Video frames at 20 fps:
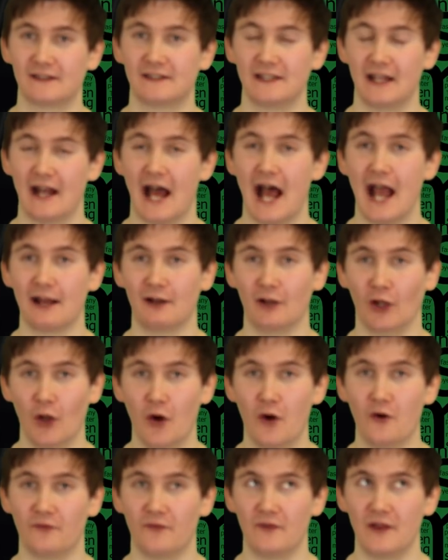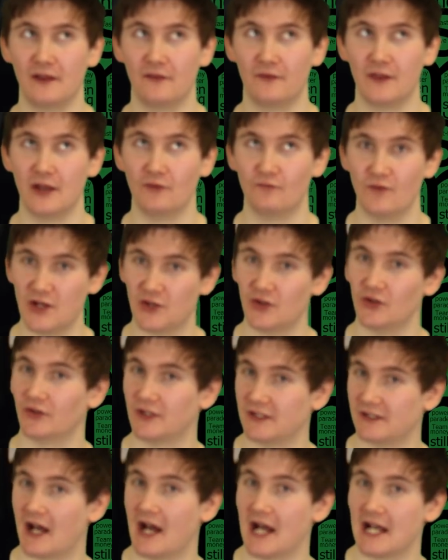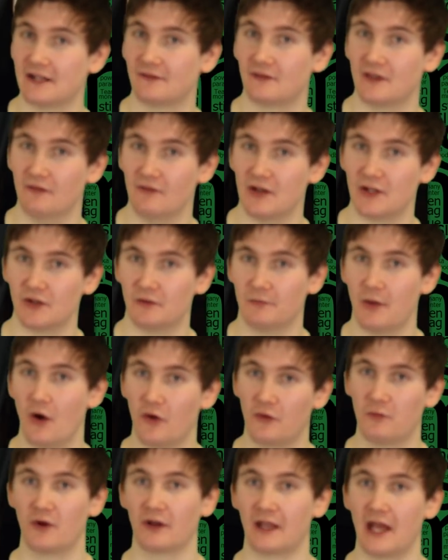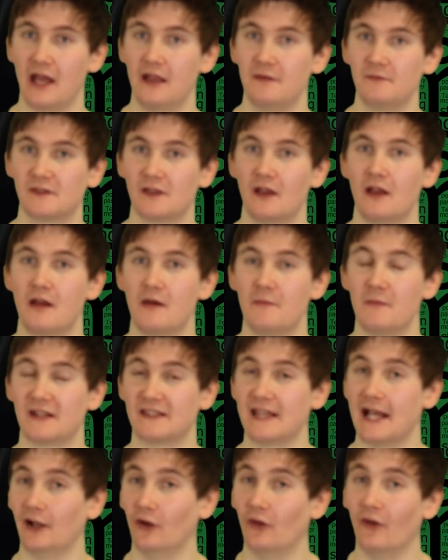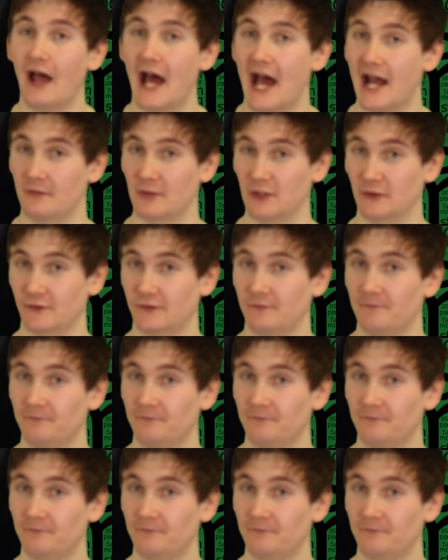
And I love the original designs for the original Pokemon games because they look like animals.